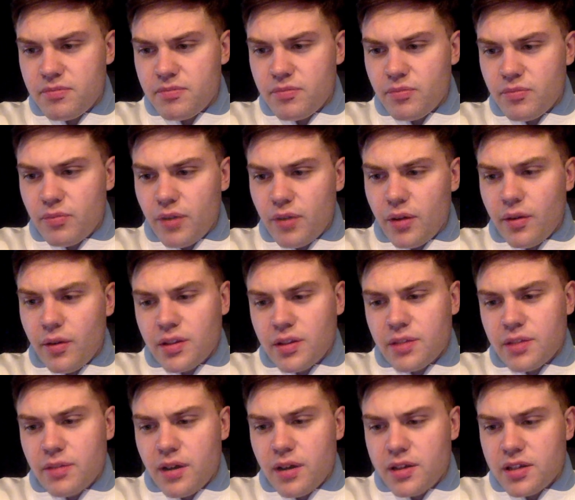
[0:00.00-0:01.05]
well, what Di
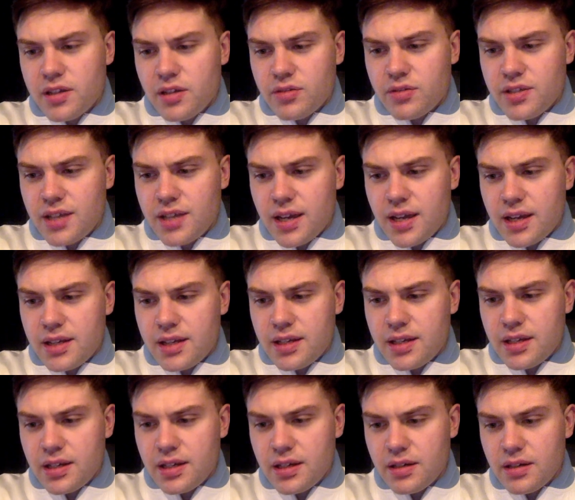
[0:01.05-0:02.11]
Marzio said
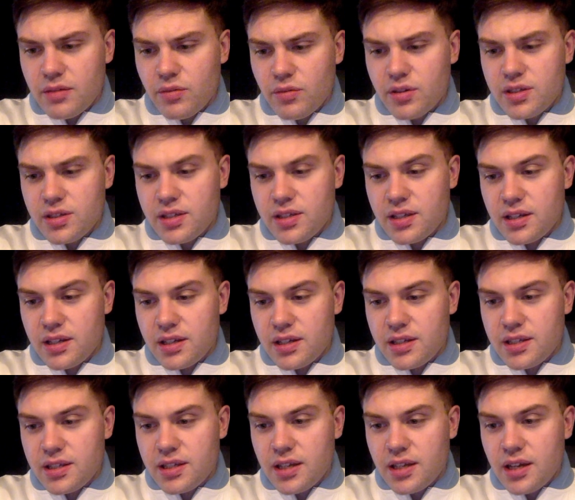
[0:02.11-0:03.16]
was
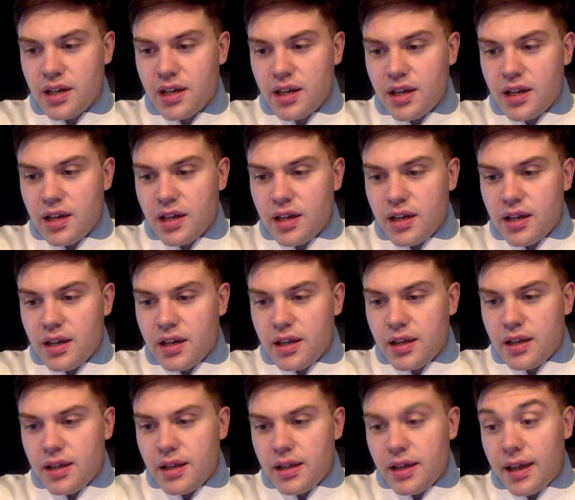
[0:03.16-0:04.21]
that
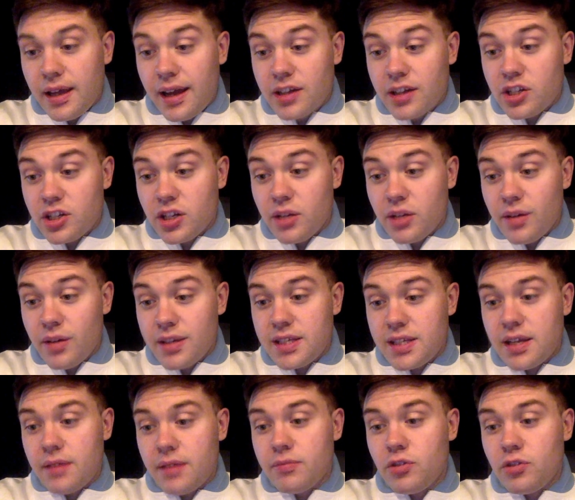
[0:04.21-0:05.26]
West
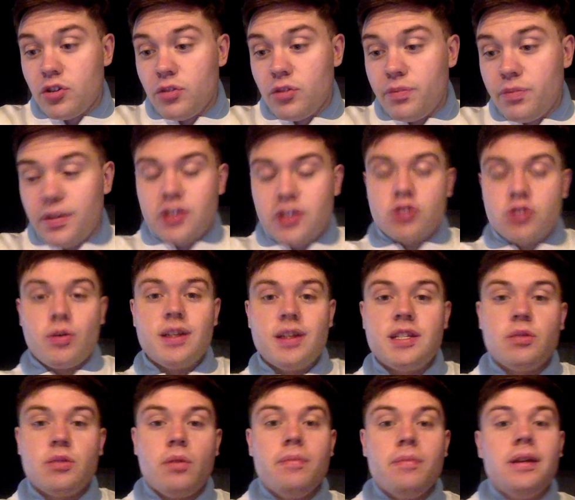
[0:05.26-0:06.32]
Ham could bid
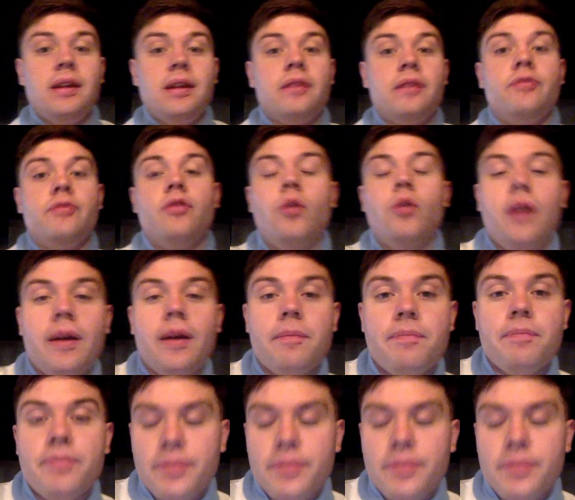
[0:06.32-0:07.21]
21 million for him.